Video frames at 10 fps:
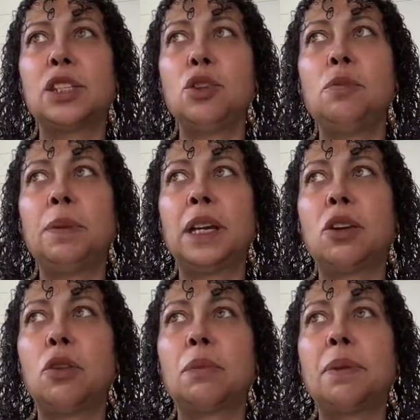you being
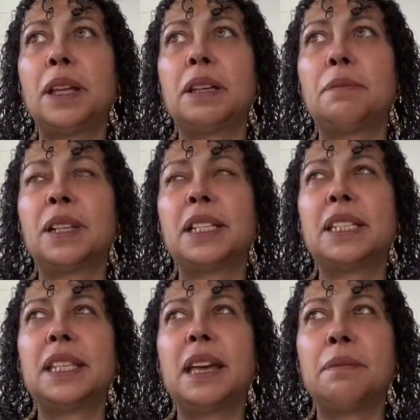codependent, but
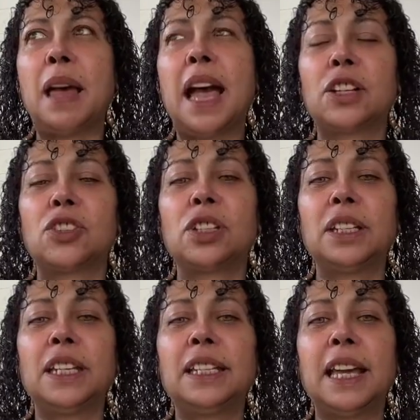it's them
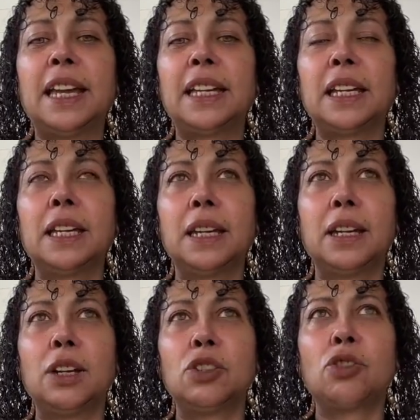actually like
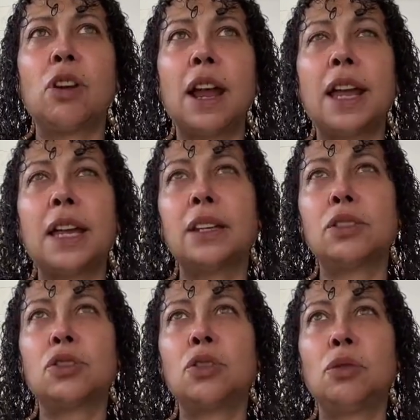
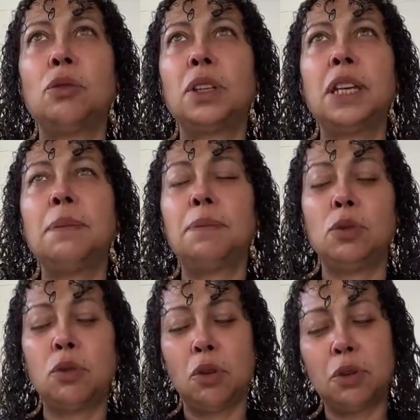trying to keep
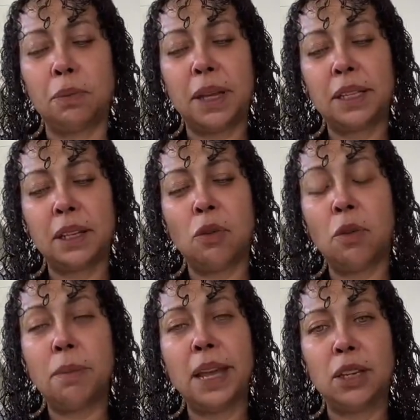you codependent
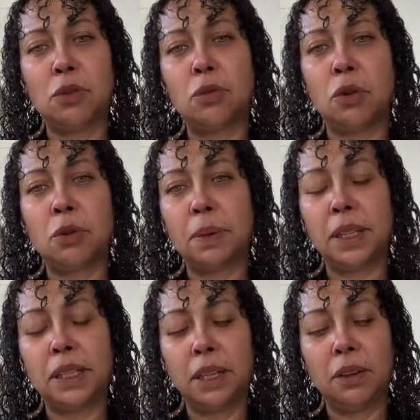or make you
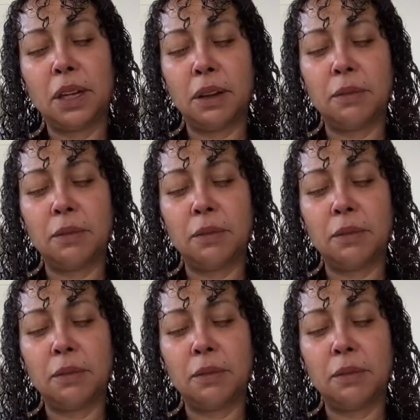codependent, okay?